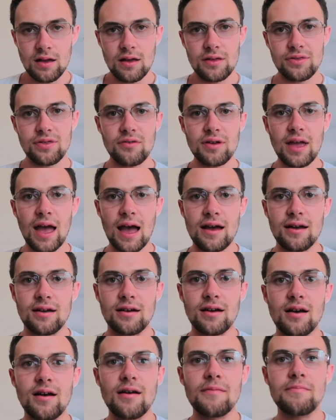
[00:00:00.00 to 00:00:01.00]
So,
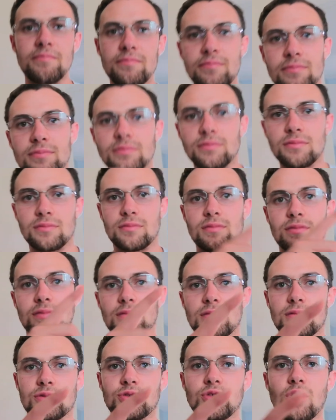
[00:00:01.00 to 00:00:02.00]
yeah.
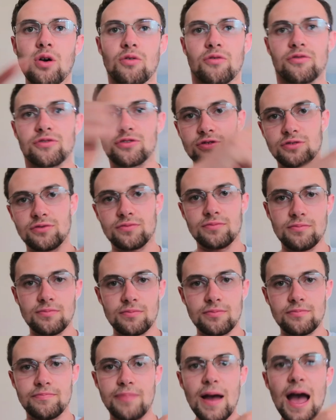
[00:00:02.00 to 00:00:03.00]
So
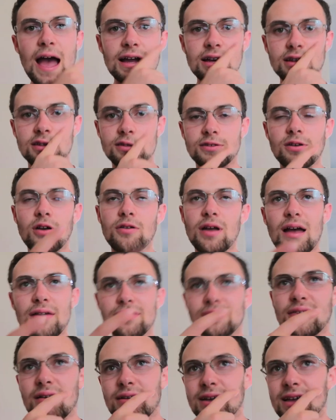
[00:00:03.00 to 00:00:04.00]

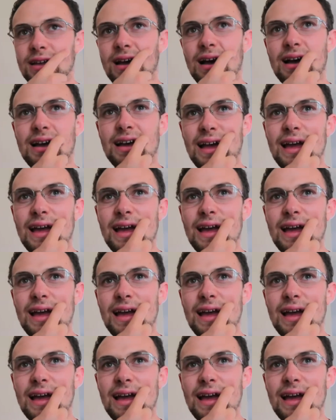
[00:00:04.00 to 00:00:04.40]
basically,